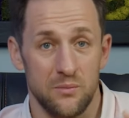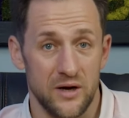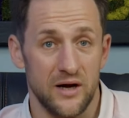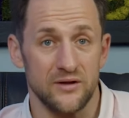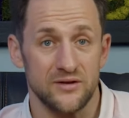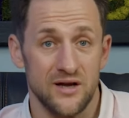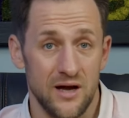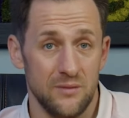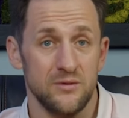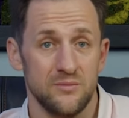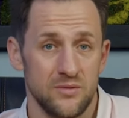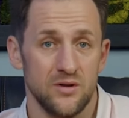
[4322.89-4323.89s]
But
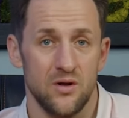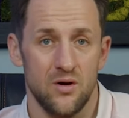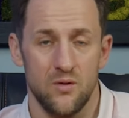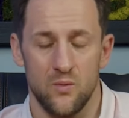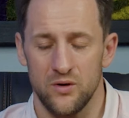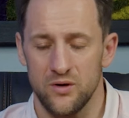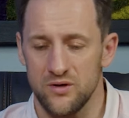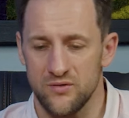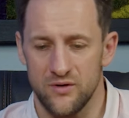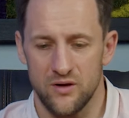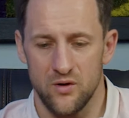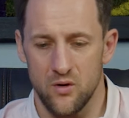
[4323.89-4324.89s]
comment below, do you
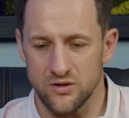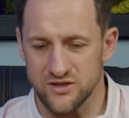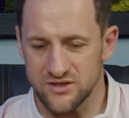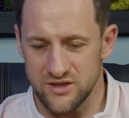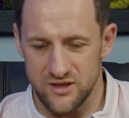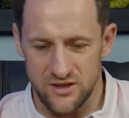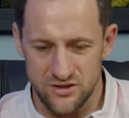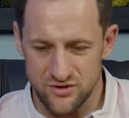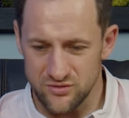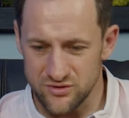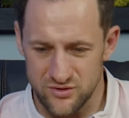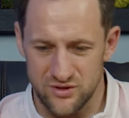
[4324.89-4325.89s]
think causes the
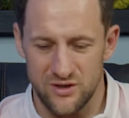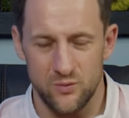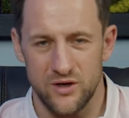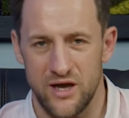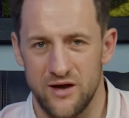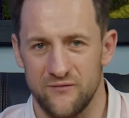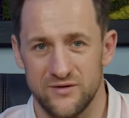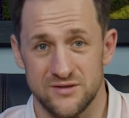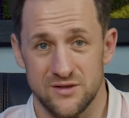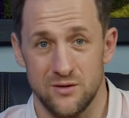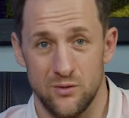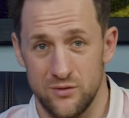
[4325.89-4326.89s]
issues that we have?
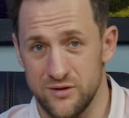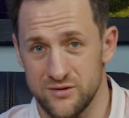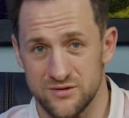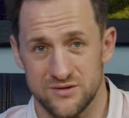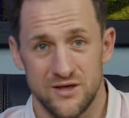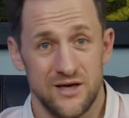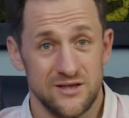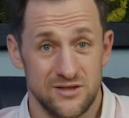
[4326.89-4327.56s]
Is it lawyers?